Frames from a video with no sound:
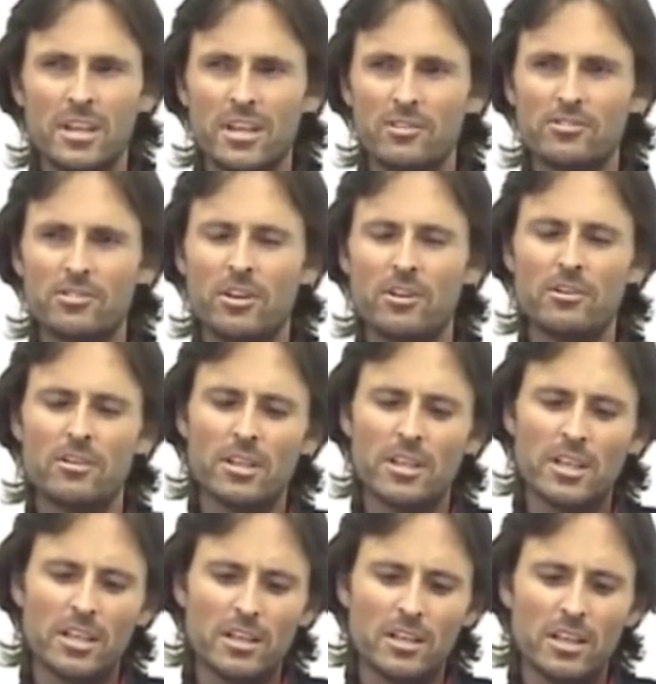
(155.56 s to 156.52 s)
And so
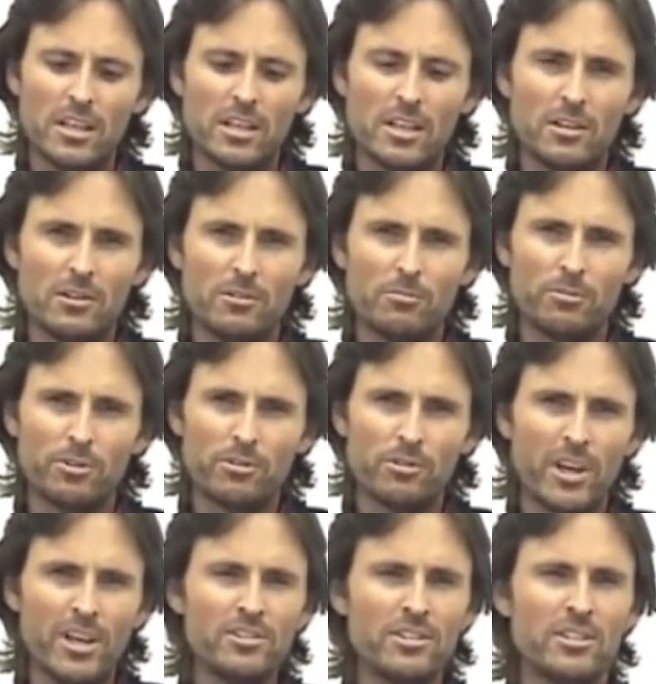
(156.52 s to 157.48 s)

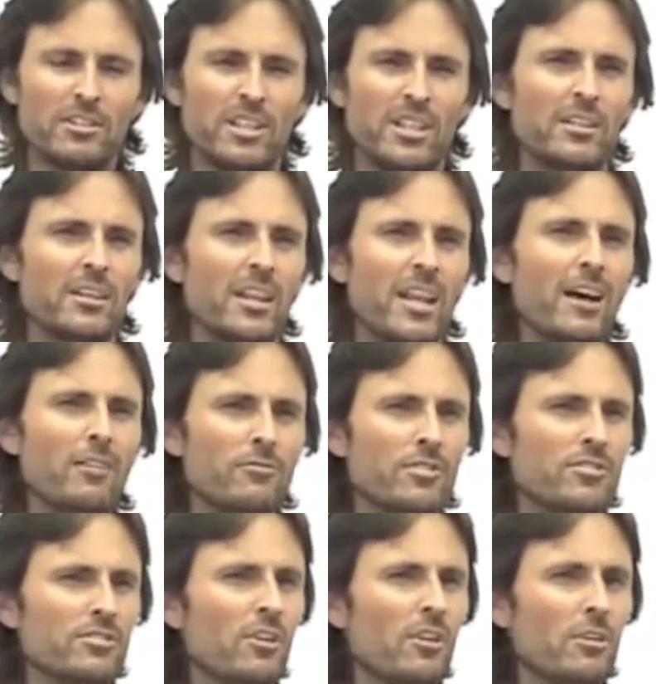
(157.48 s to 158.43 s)
progression in love
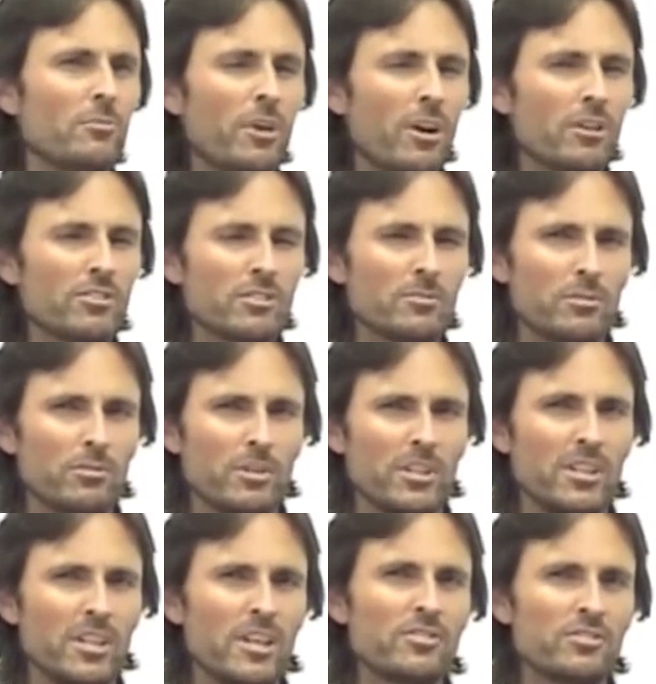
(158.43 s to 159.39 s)
is not possible
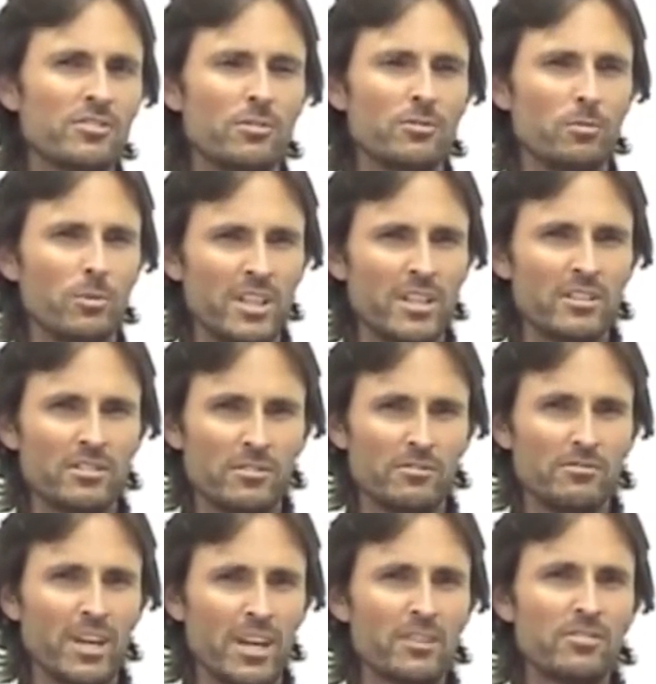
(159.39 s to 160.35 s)
unless you're willing to
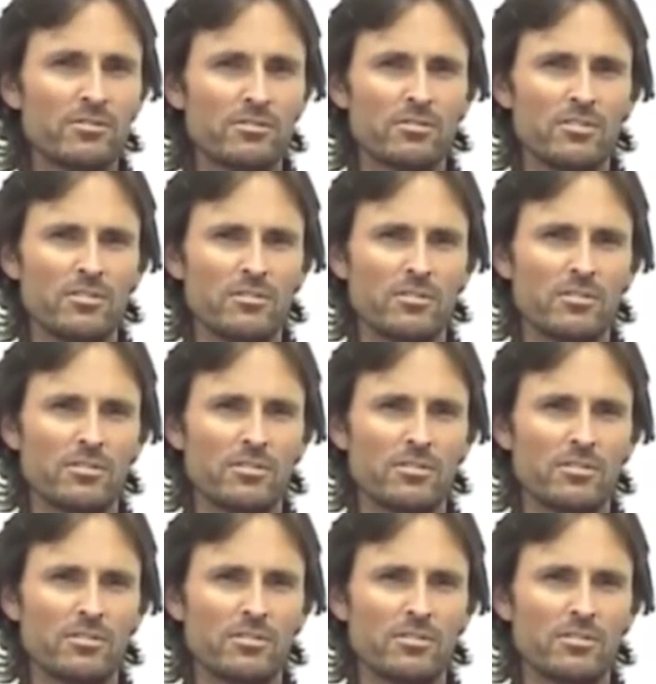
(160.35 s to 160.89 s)
face truth.